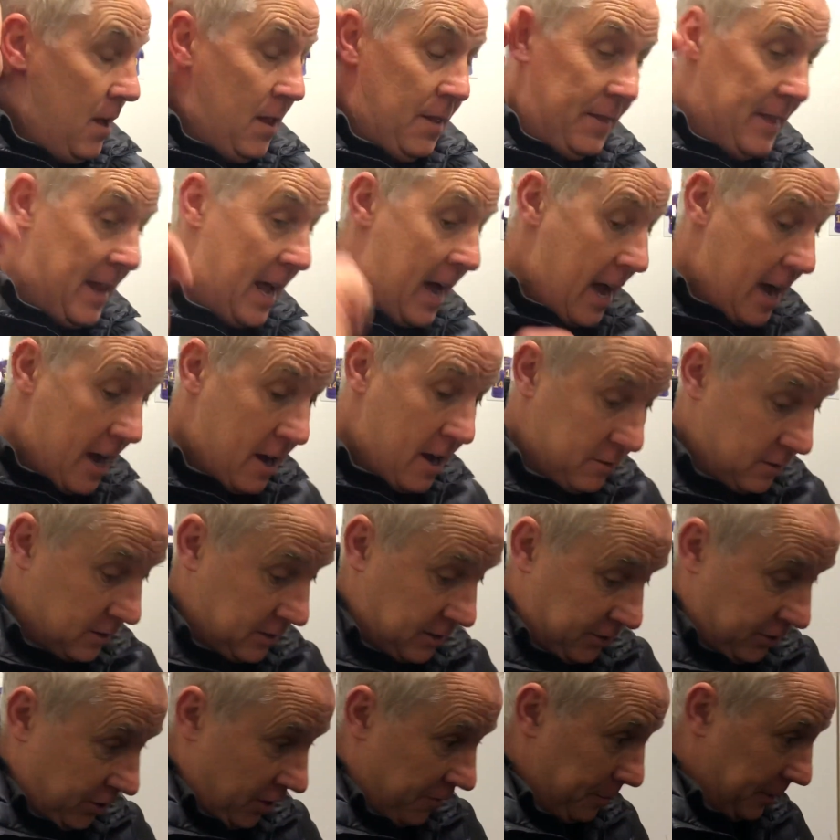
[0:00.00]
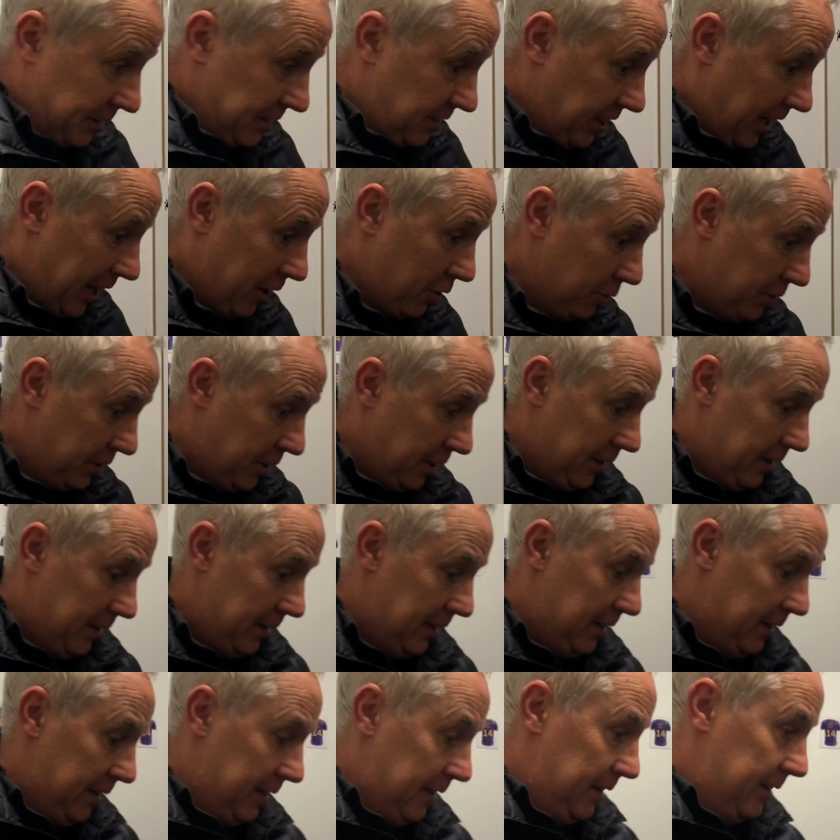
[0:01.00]
No, because I've been told
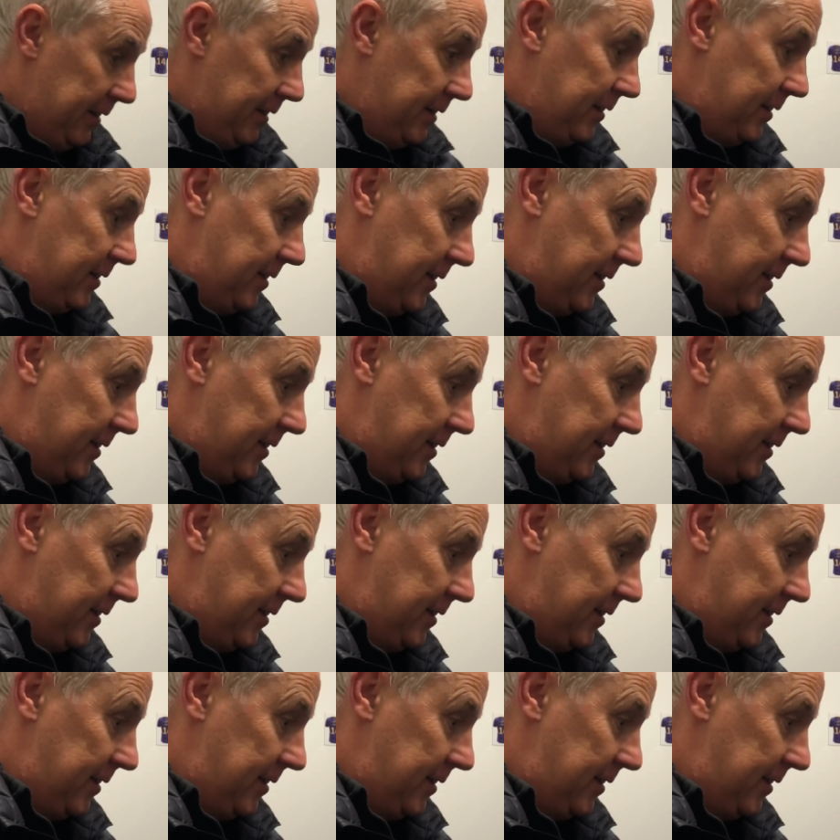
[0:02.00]
that